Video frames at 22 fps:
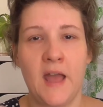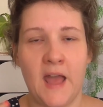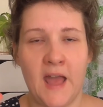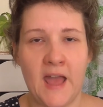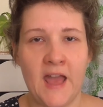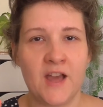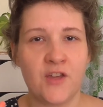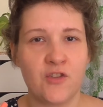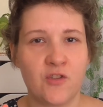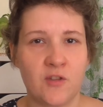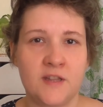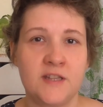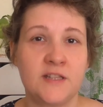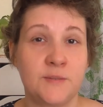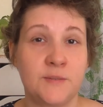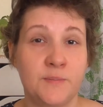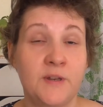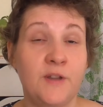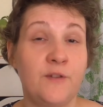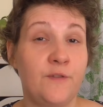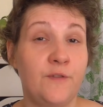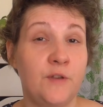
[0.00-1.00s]
Actually, it's
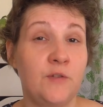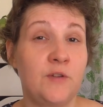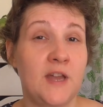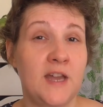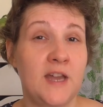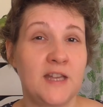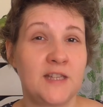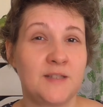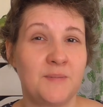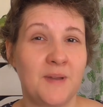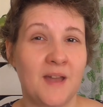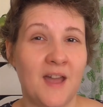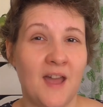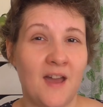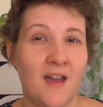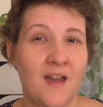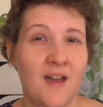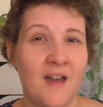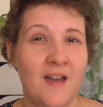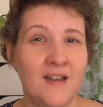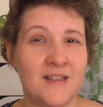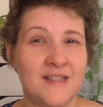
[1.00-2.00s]
been a few days
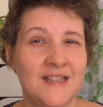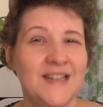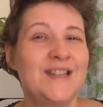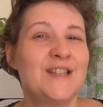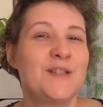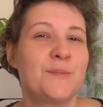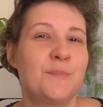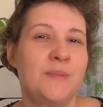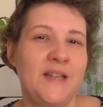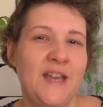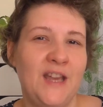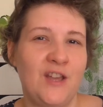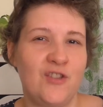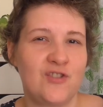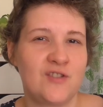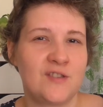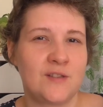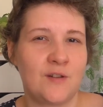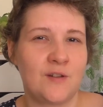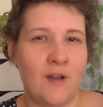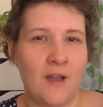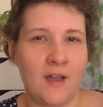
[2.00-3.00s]
because it is bleach,
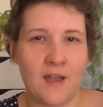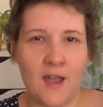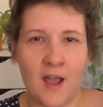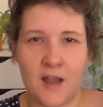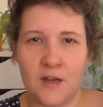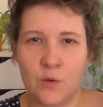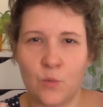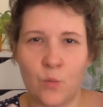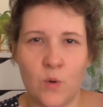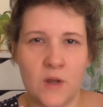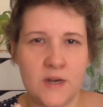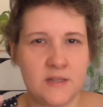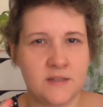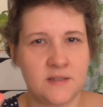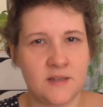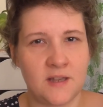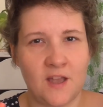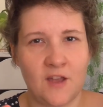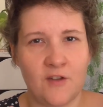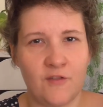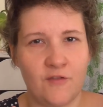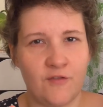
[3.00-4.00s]
so I kind of wanted to
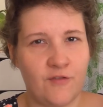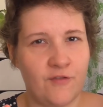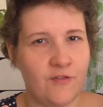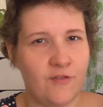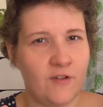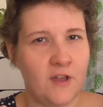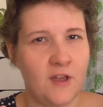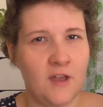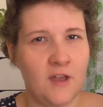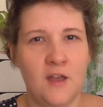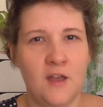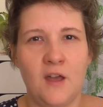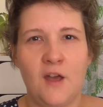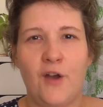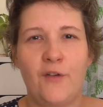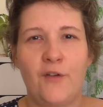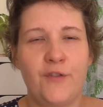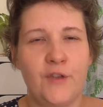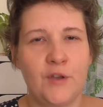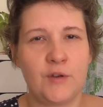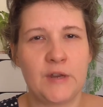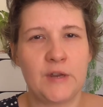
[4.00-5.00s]
give a
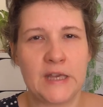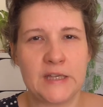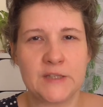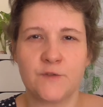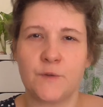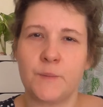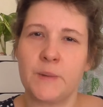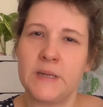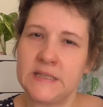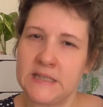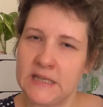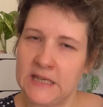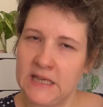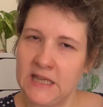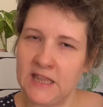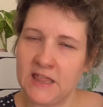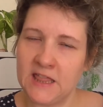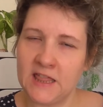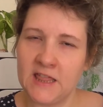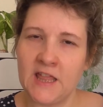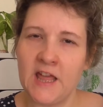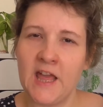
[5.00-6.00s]
few days for my
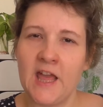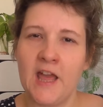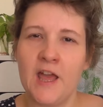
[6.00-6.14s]
teeth.